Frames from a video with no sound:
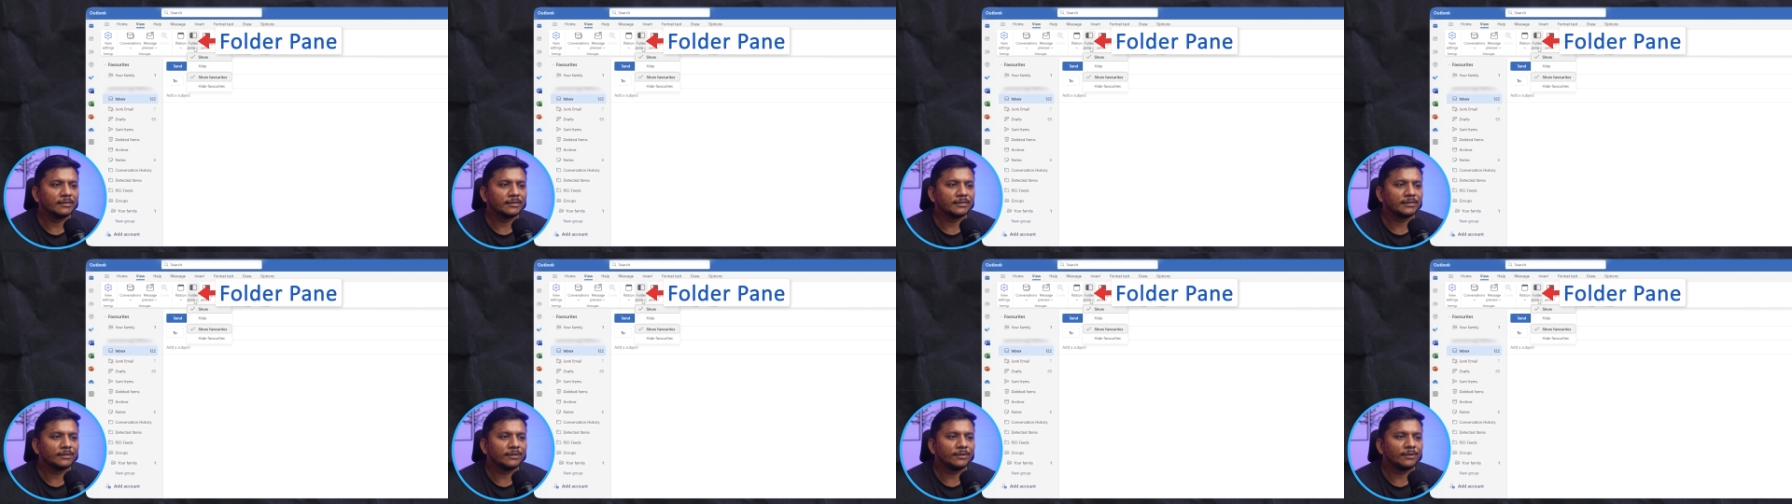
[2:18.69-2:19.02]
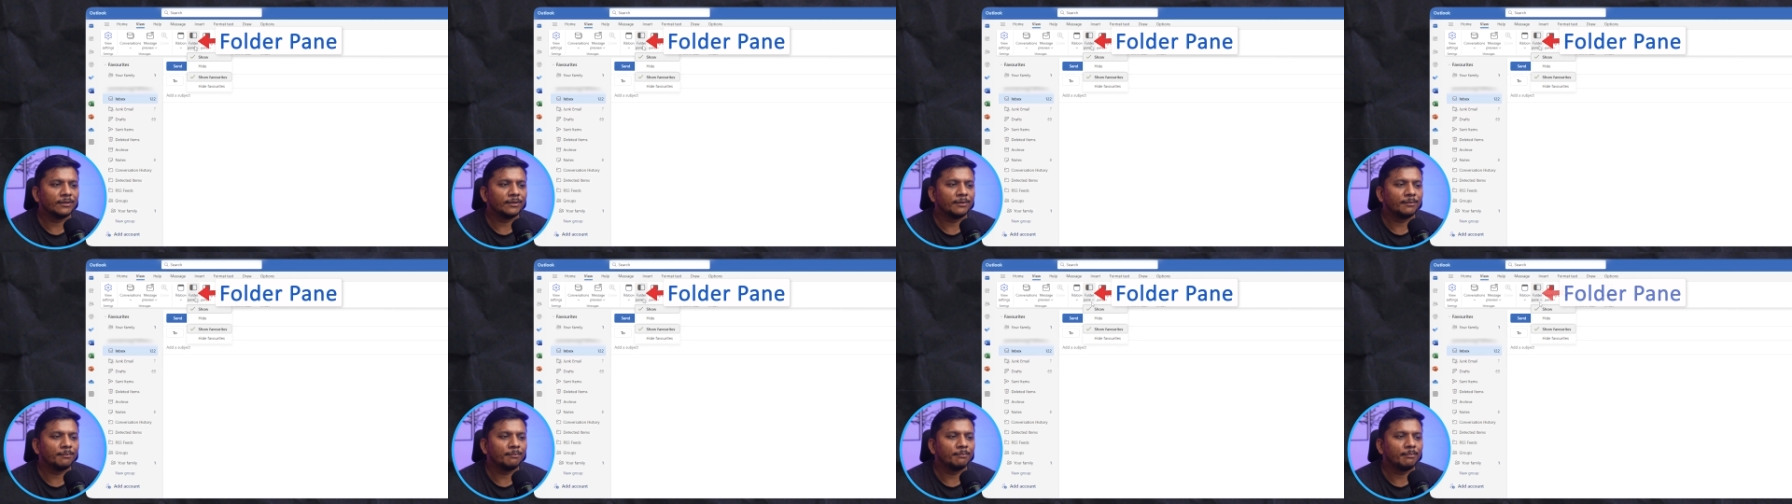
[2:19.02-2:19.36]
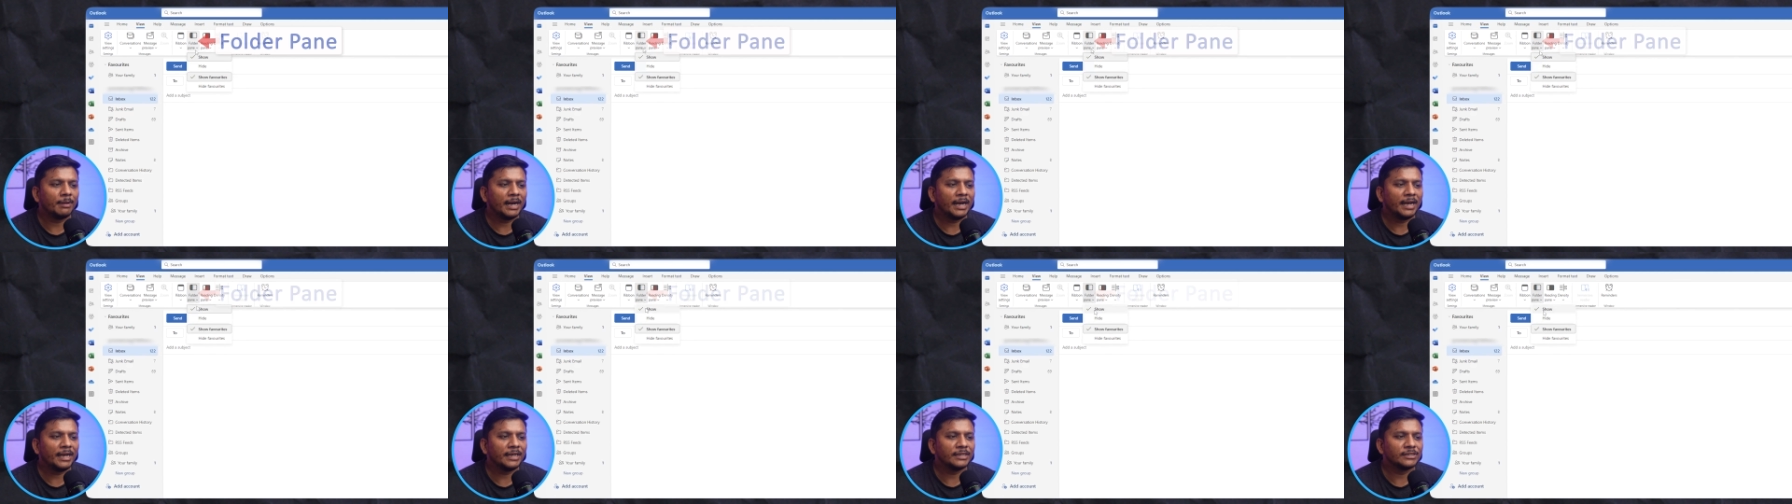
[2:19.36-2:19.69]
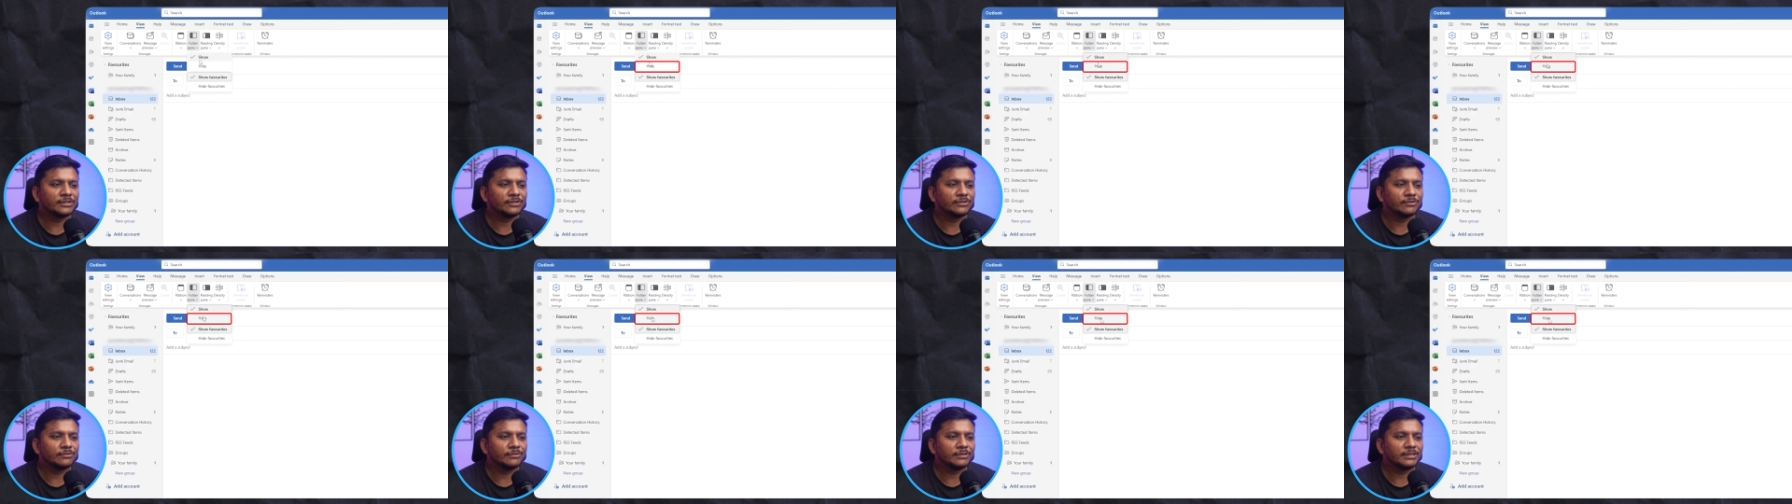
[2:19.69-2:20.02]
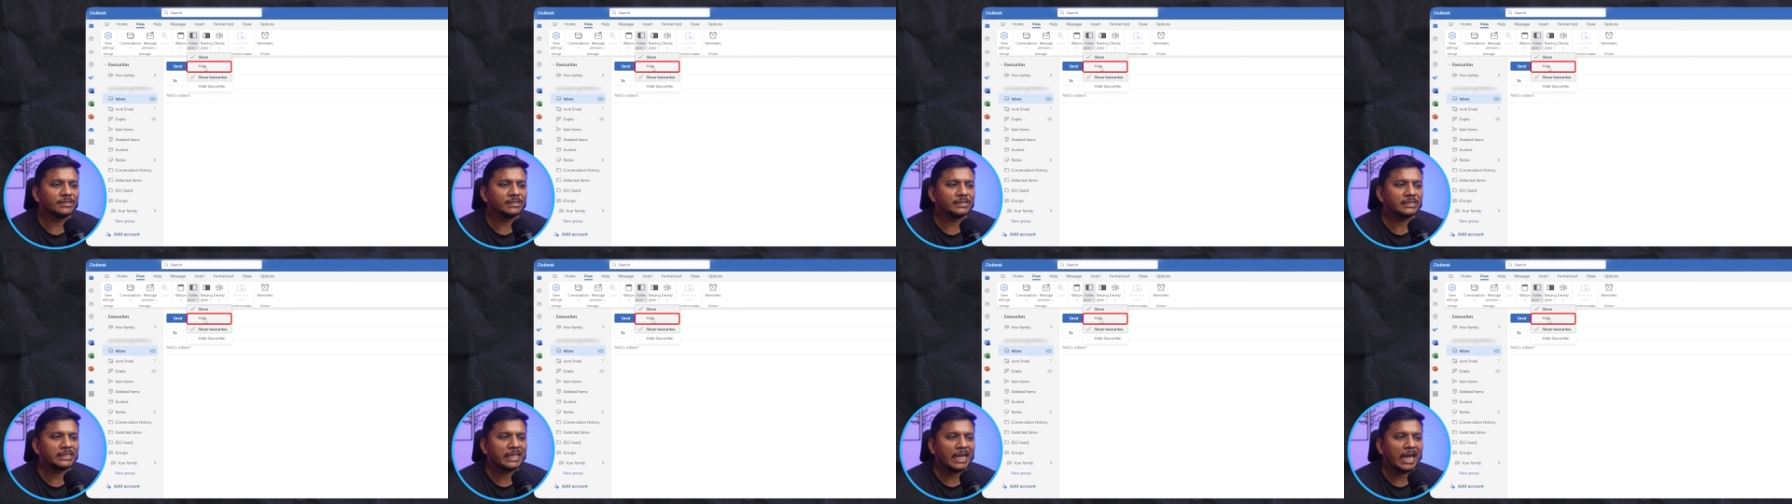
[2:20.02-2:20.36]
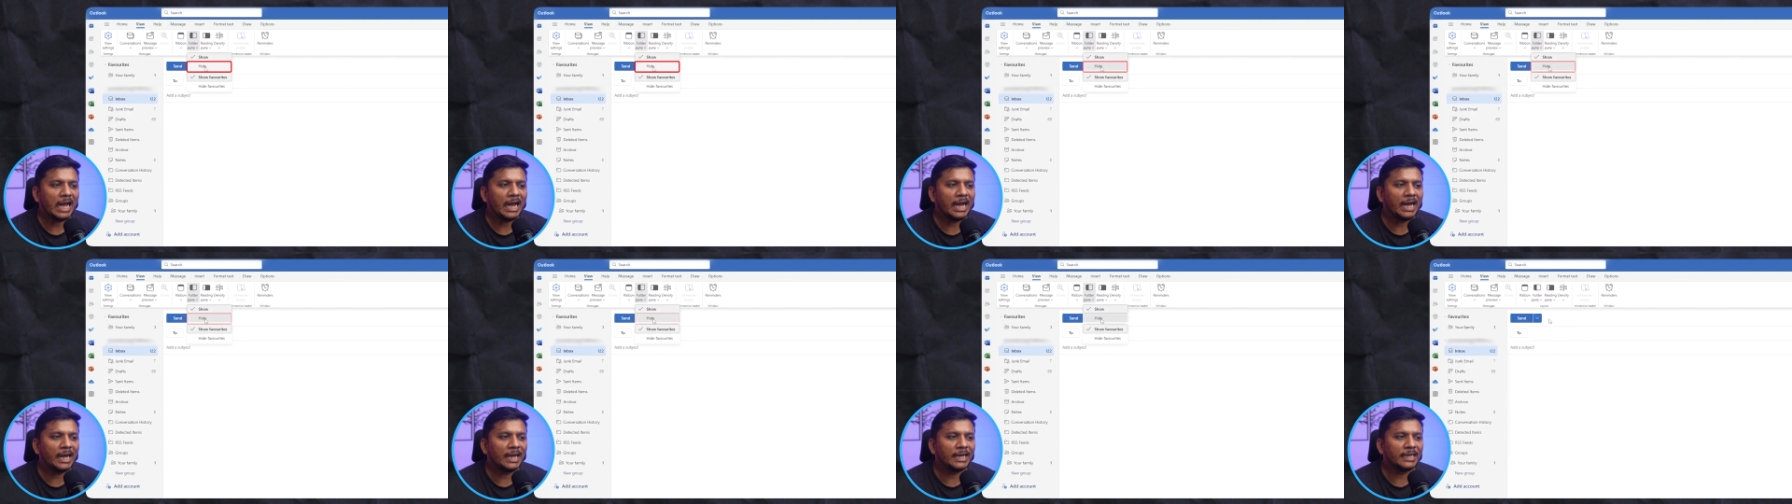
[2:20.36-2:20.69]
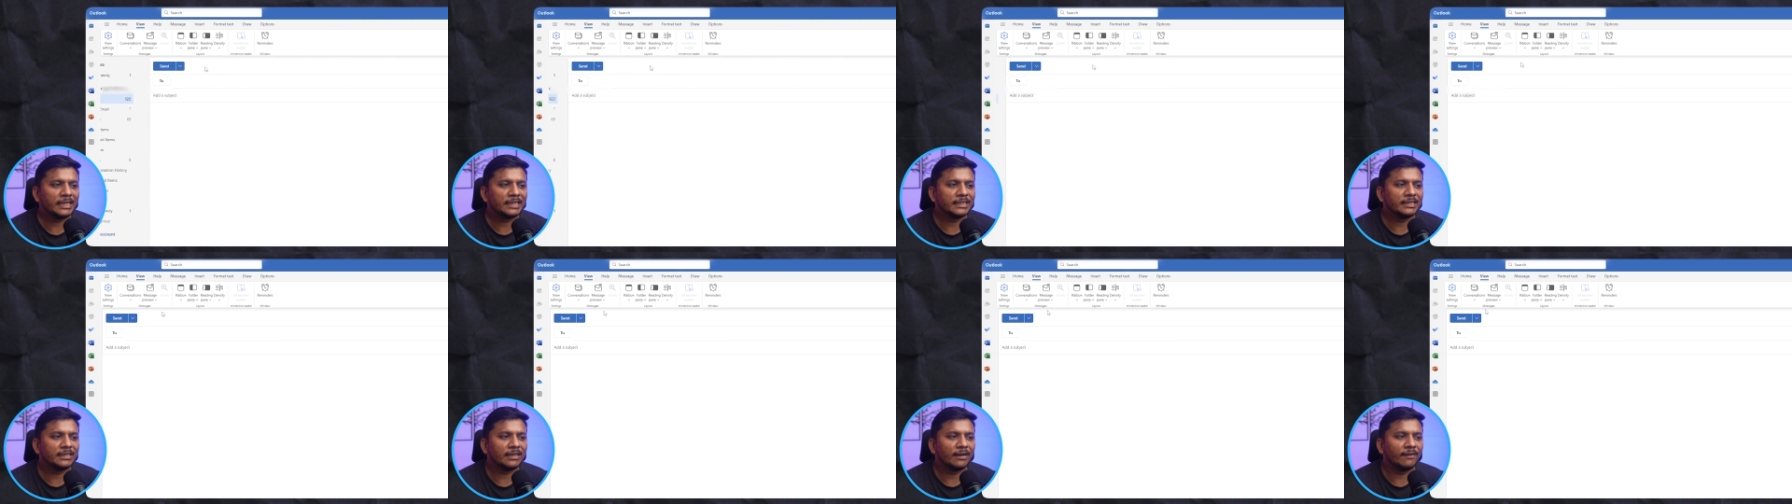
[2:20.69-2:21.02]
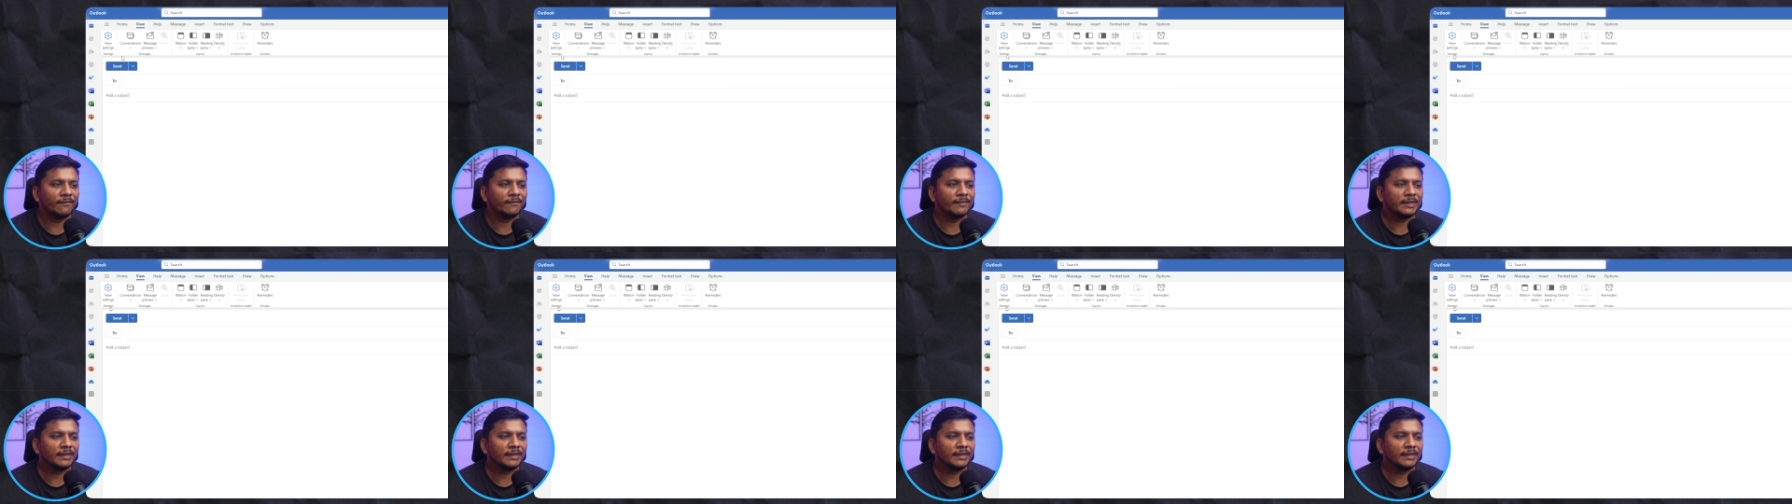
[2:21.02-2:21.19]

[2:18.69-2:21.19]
So by choosing hide,